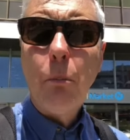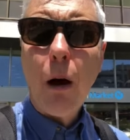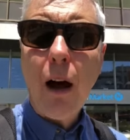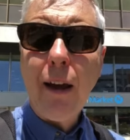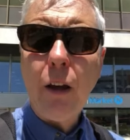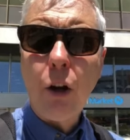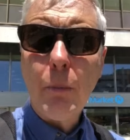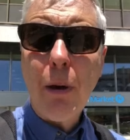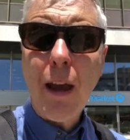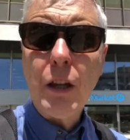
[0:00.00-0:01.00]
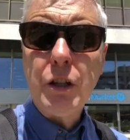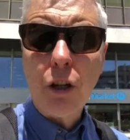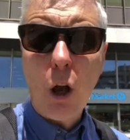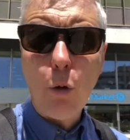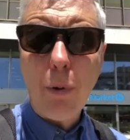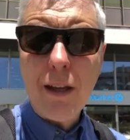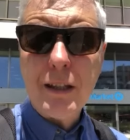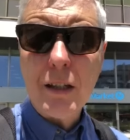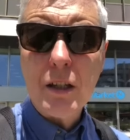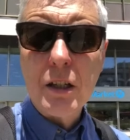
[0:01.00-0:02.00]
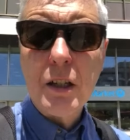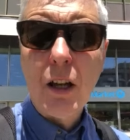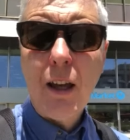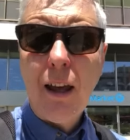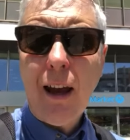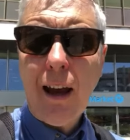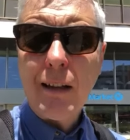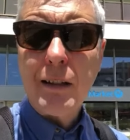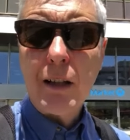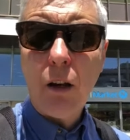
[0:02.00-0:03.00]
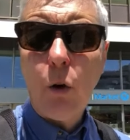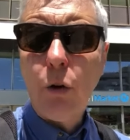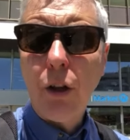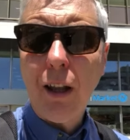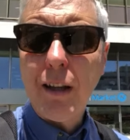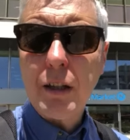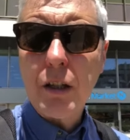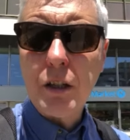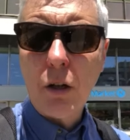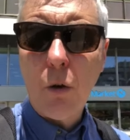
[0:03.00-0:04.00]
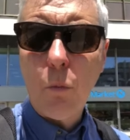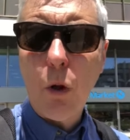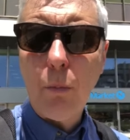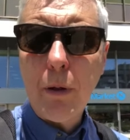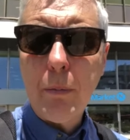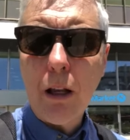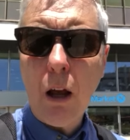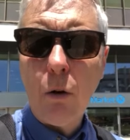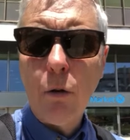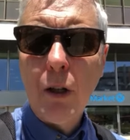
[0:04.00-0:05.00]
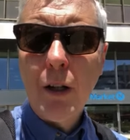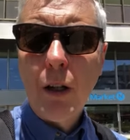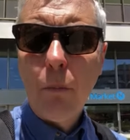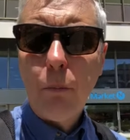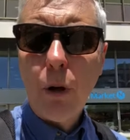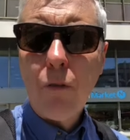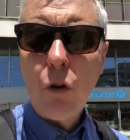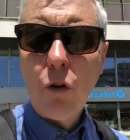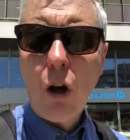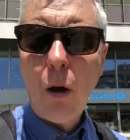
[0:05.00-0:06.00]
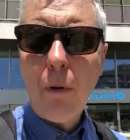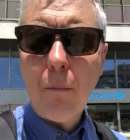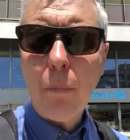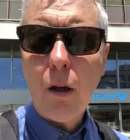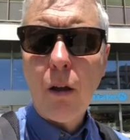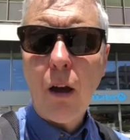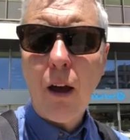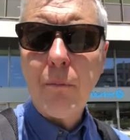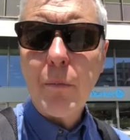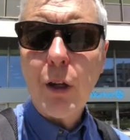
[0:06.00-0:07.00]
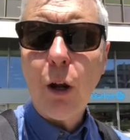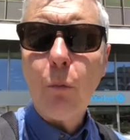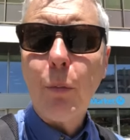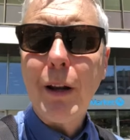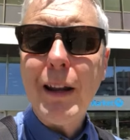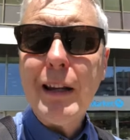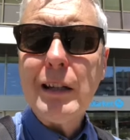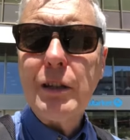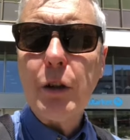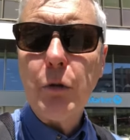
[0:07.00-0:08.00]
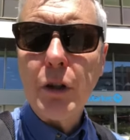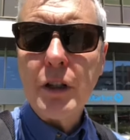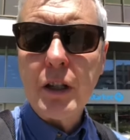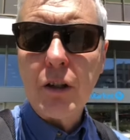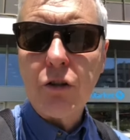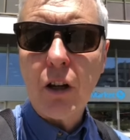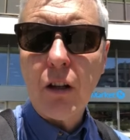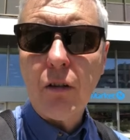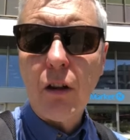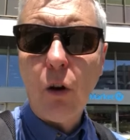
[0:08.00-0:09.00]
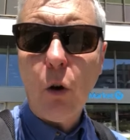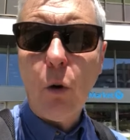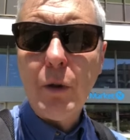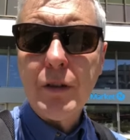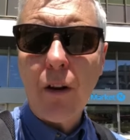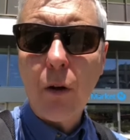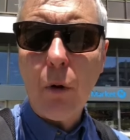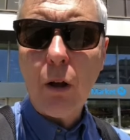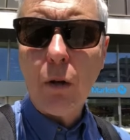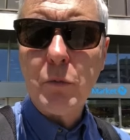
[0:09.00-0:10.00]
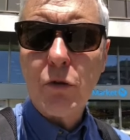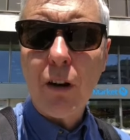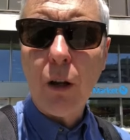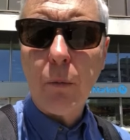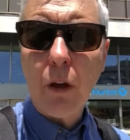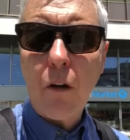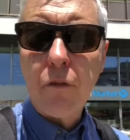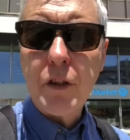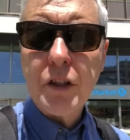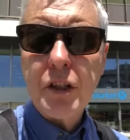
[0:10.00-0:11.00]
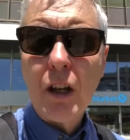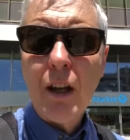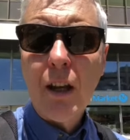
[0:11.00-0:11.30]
buy on a pay-as-you-go basis, and all the links and so on will be below. But if you're not a member, you know, please do consider it. Always very welcome to ring up the office,